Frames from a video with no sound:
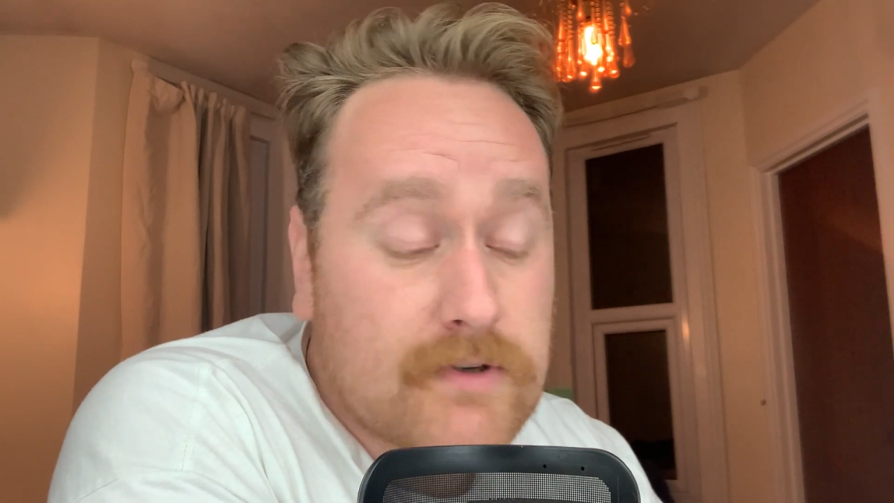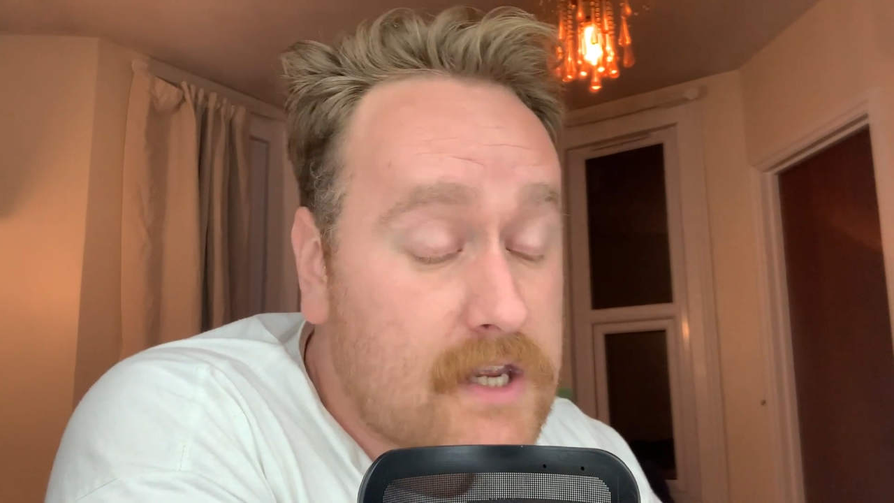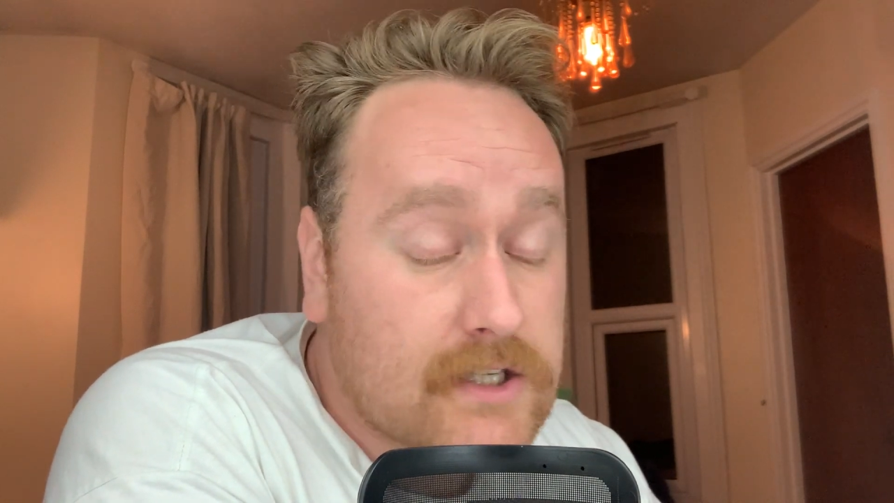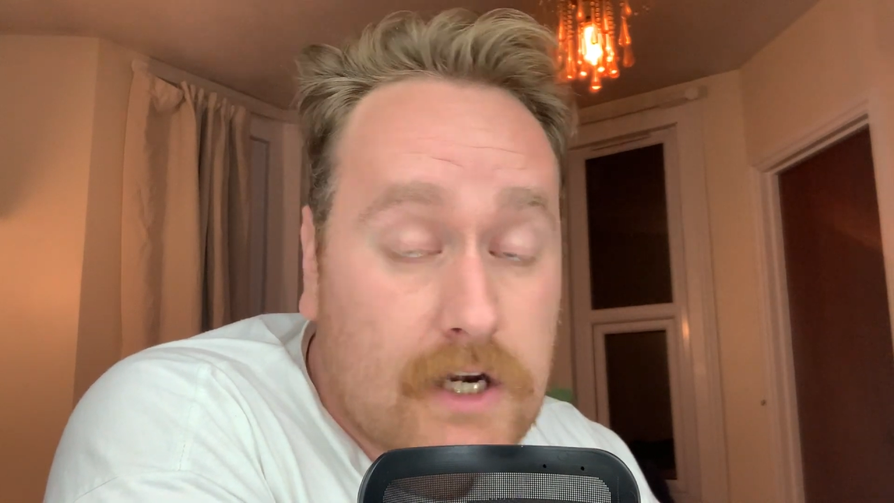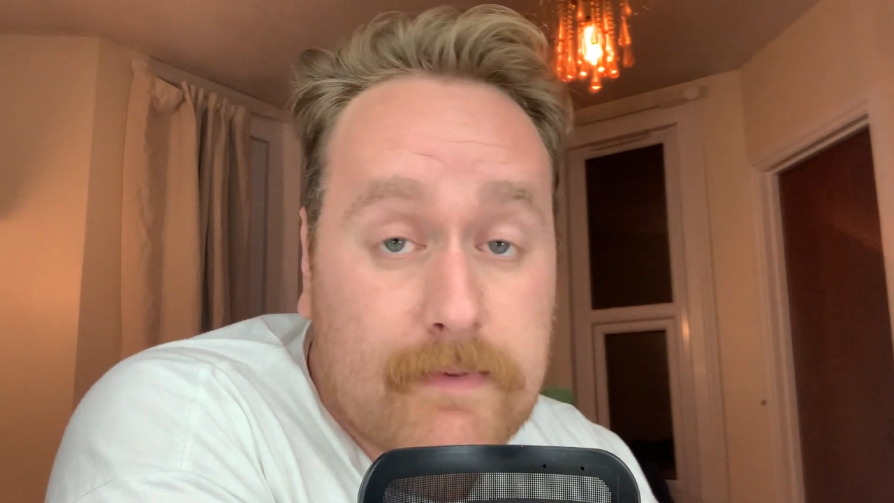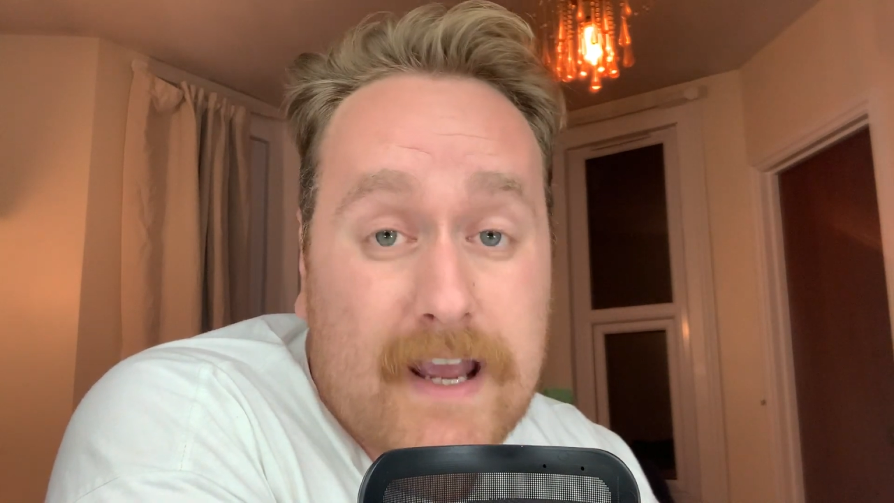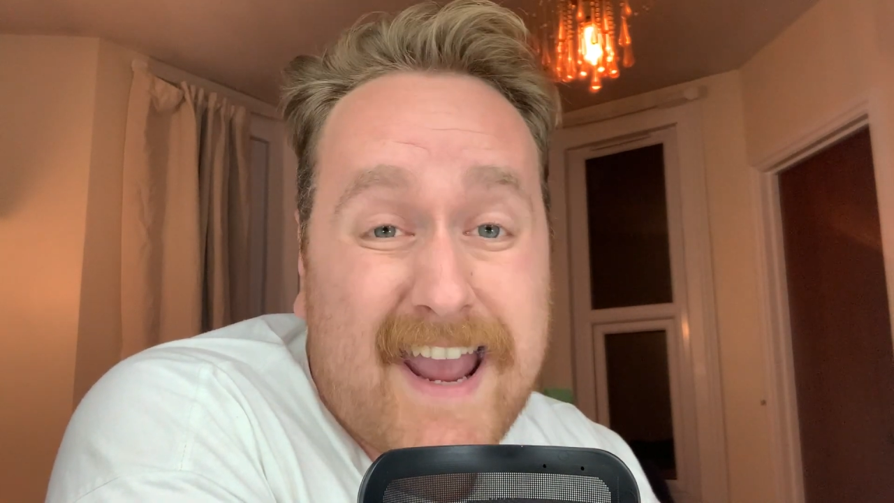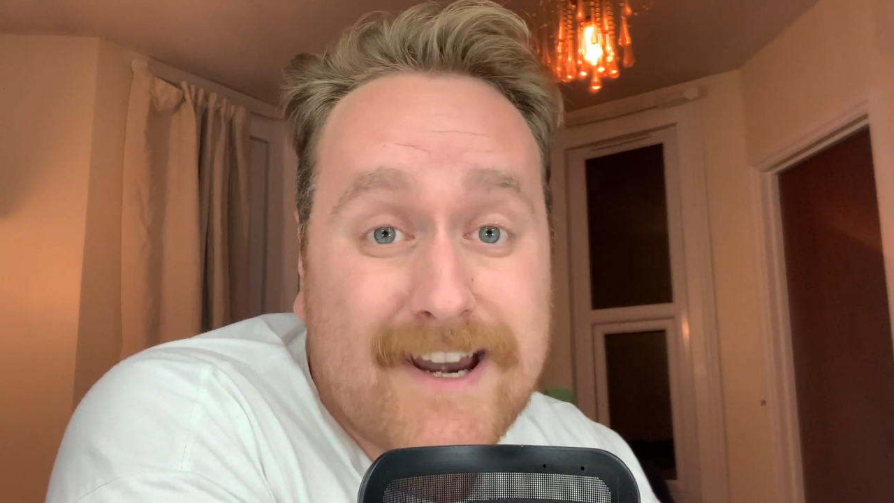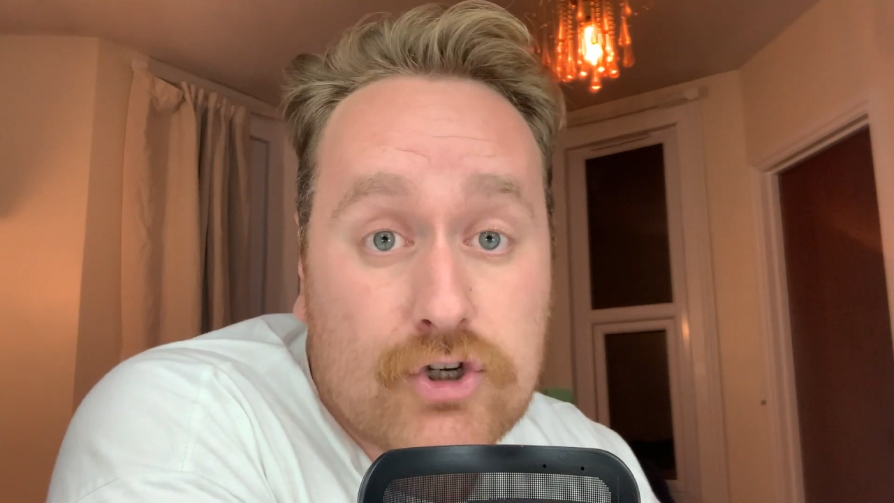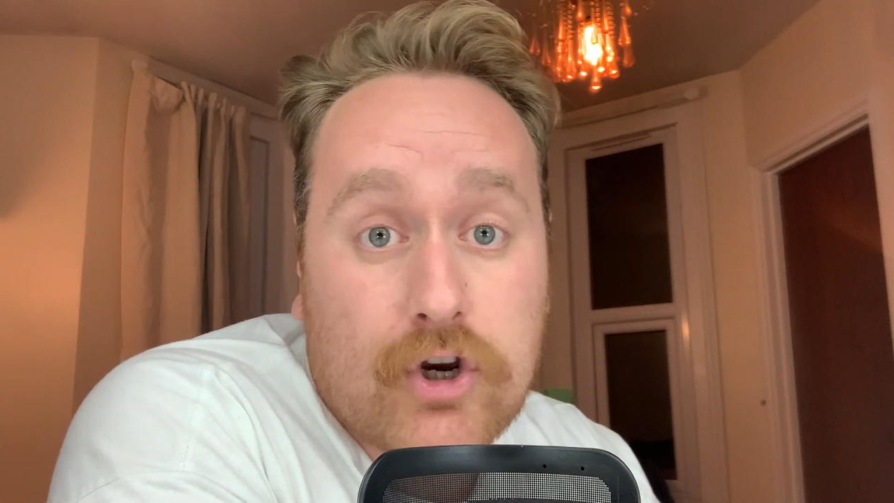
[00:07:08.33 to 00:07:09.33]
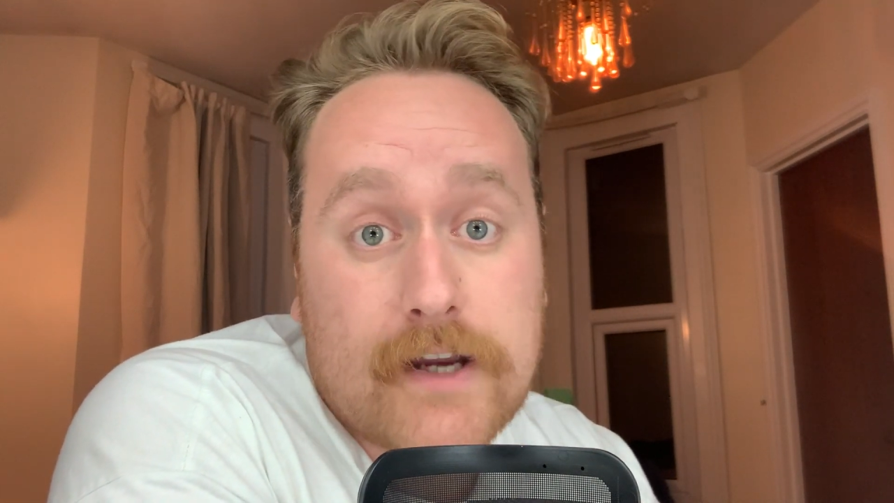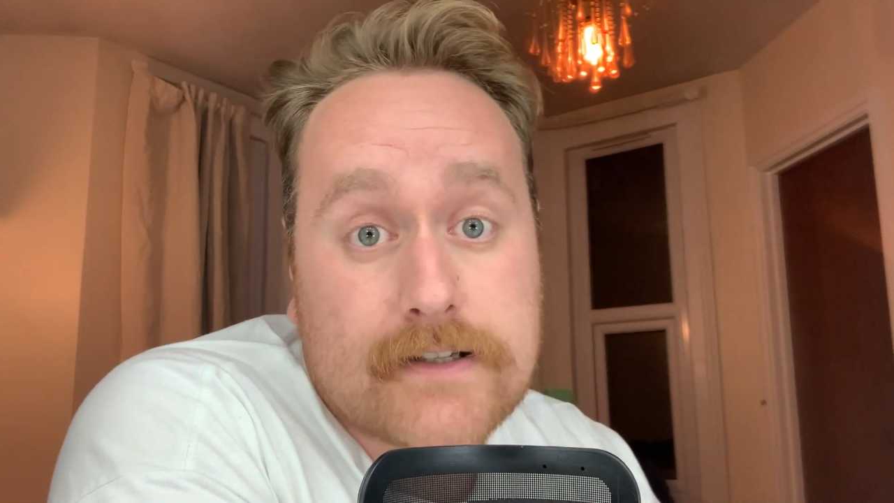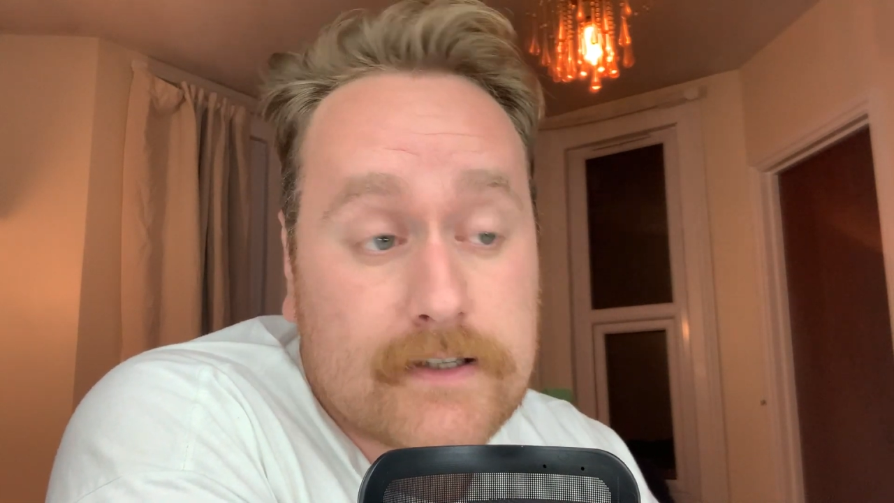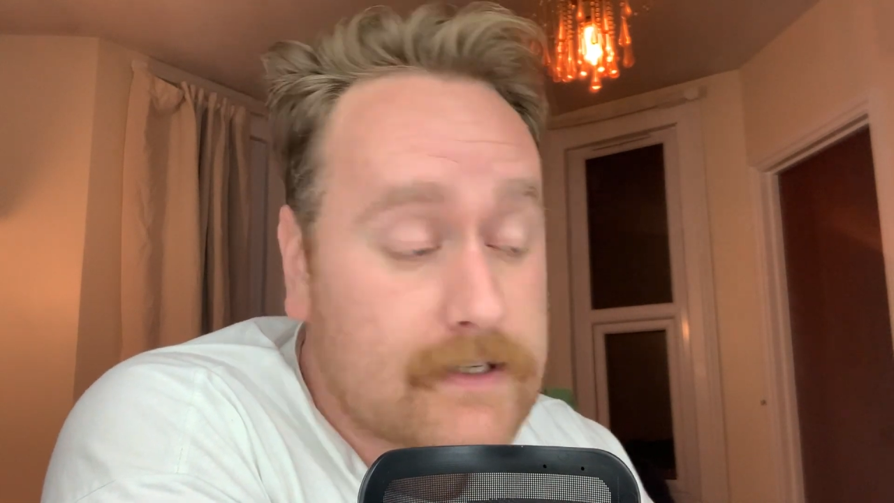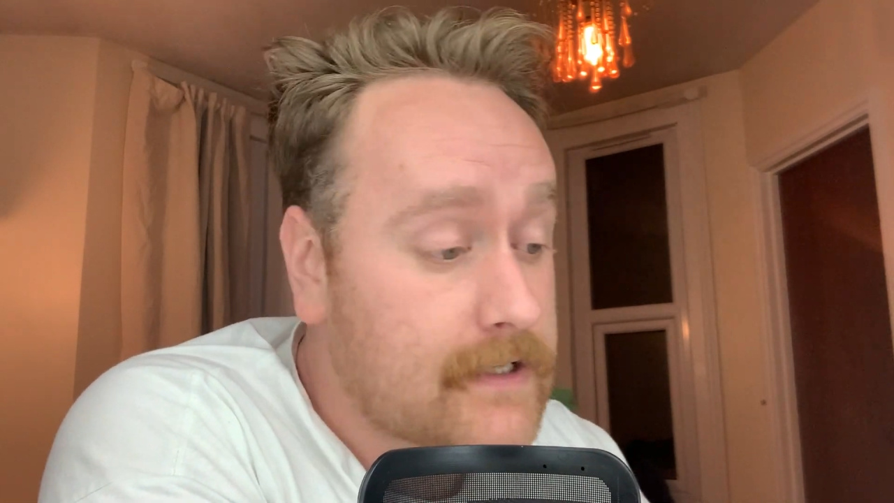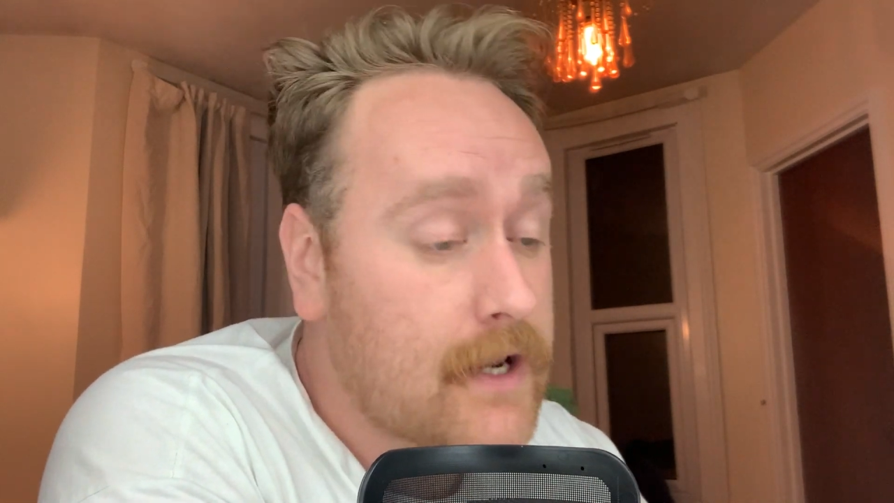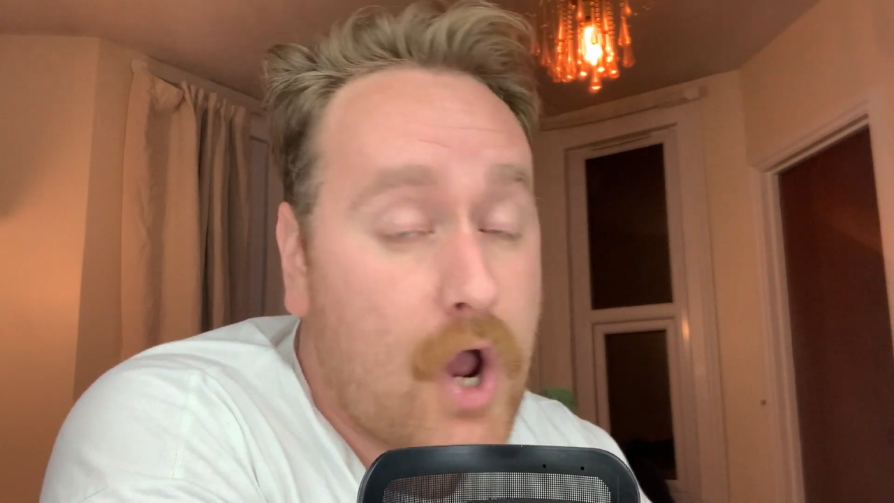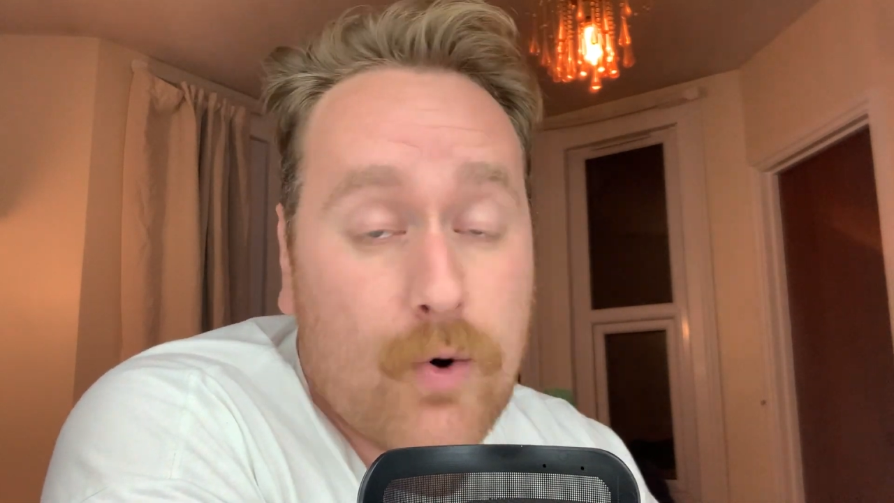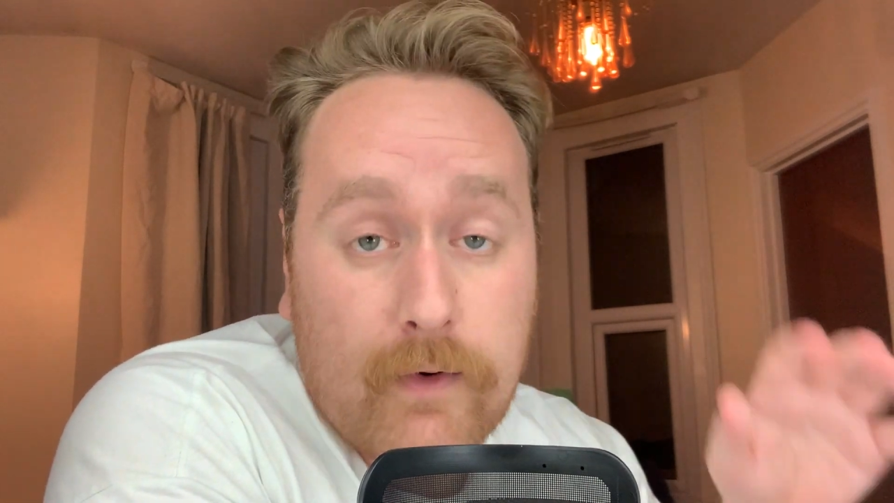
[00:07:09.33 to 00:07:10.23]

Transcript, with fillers: It's going to be interesting to see